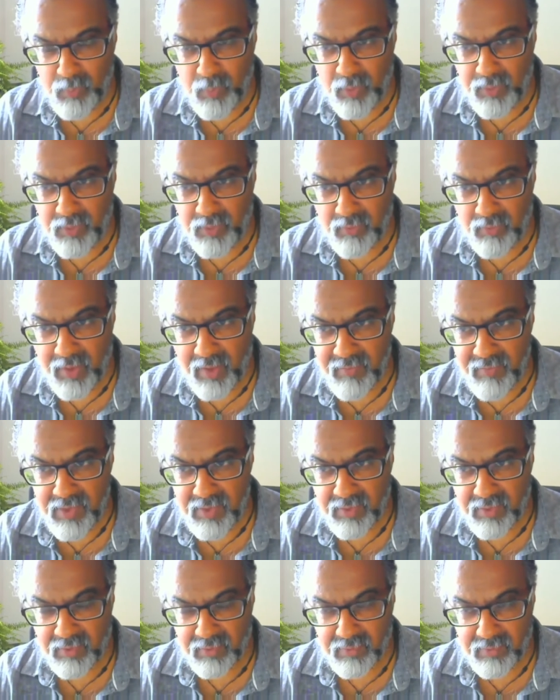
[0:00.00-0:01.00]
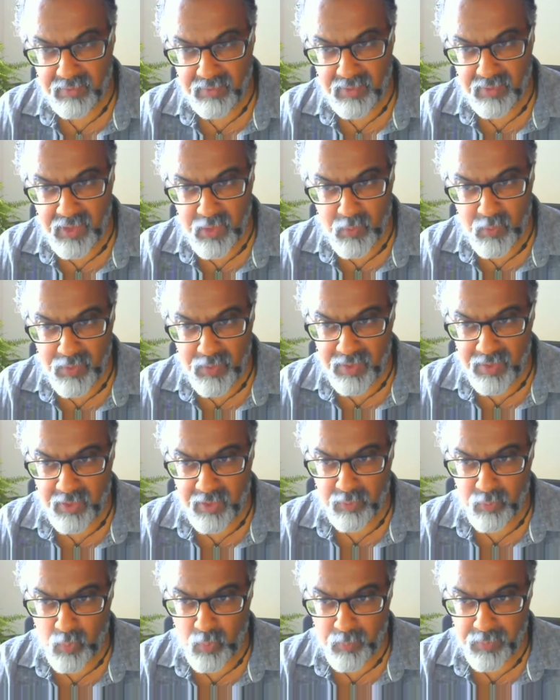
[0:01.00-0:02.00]
point of having an equal
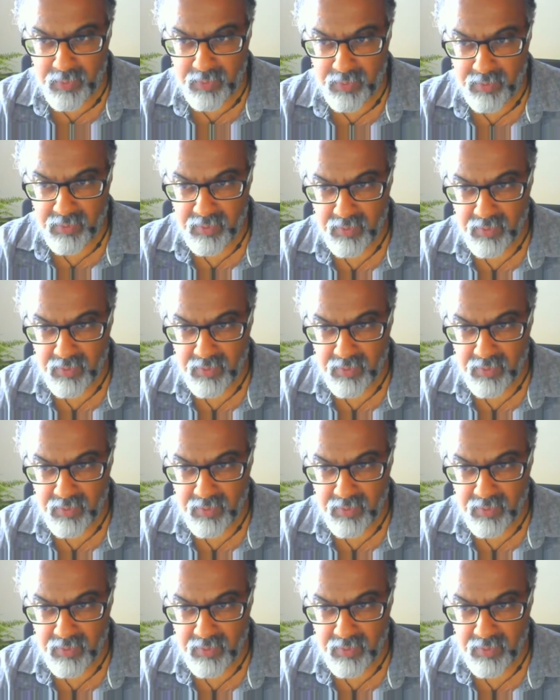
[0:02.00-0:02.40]
rights movement,